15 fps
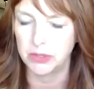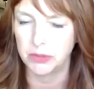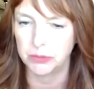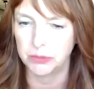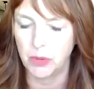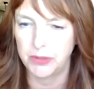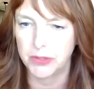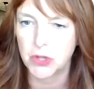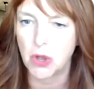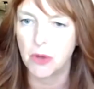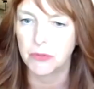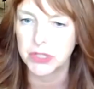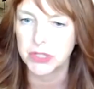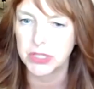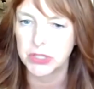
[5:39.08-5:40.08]
why this
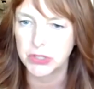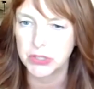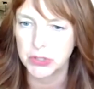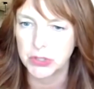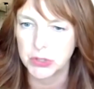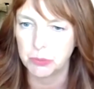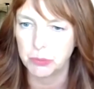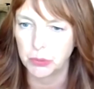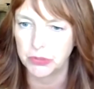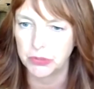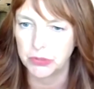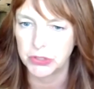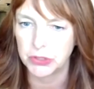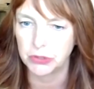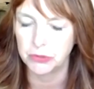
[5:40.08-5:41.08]
conversation is
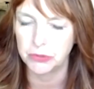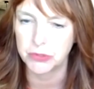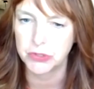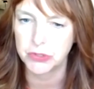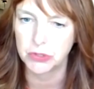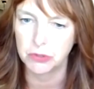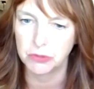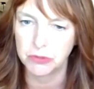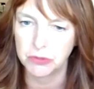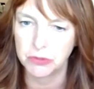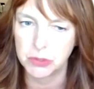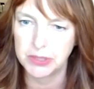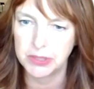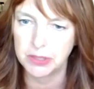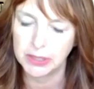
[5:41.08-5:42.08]
important to you. So
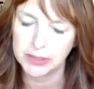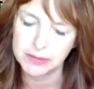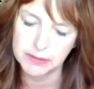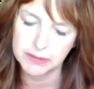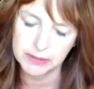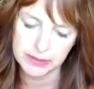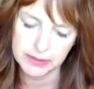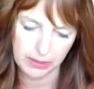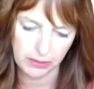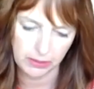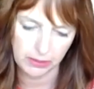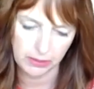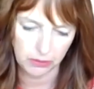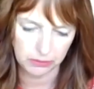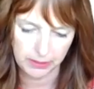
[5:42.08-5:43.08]
Benya,
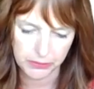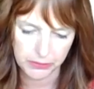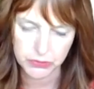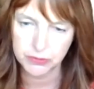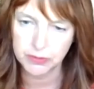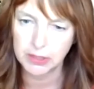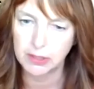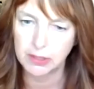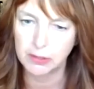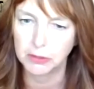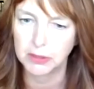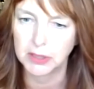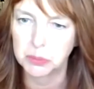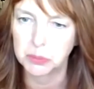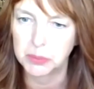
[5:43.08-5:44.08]
let others hear a
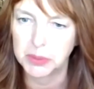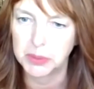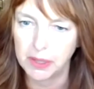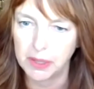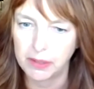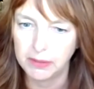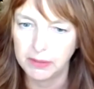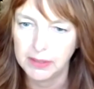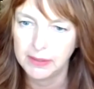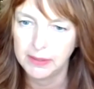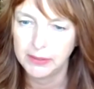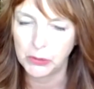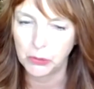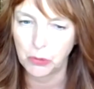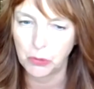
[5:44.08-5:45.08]
little bit about
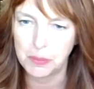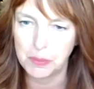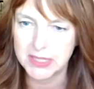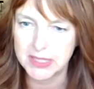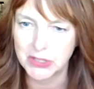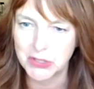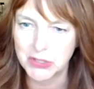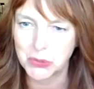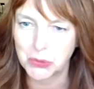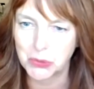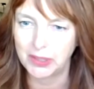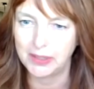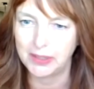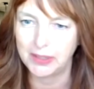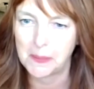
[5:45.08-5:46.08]
your amazing
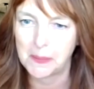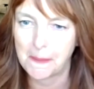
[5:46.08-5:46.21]
story.